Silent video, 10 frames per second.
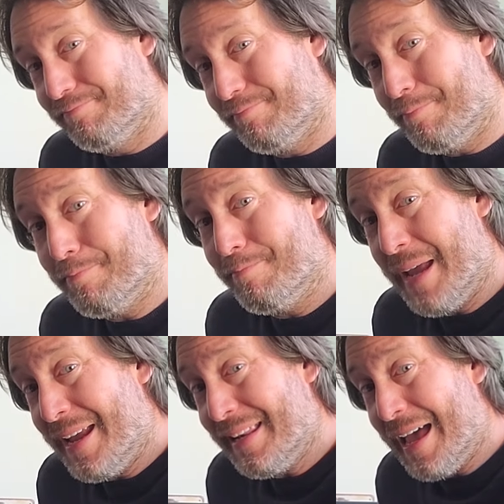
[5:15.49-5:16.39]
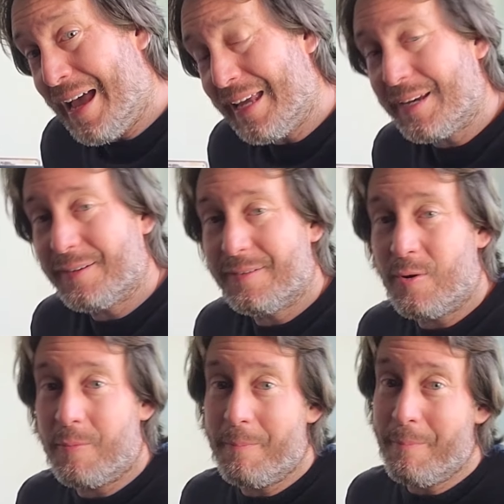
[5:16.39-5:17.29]
may like
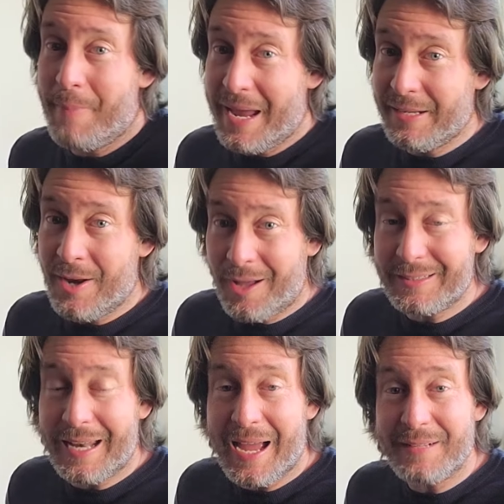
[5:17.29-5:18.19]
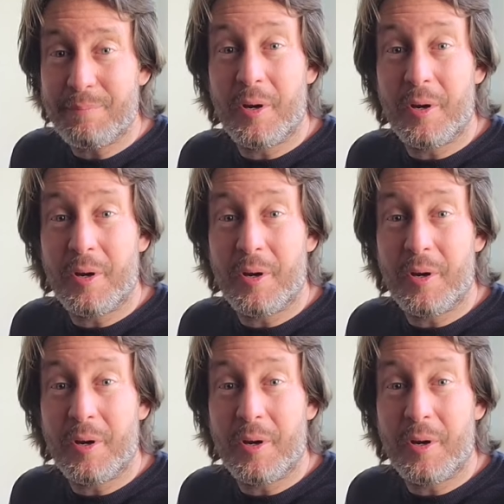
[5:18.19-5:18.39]
or may not like,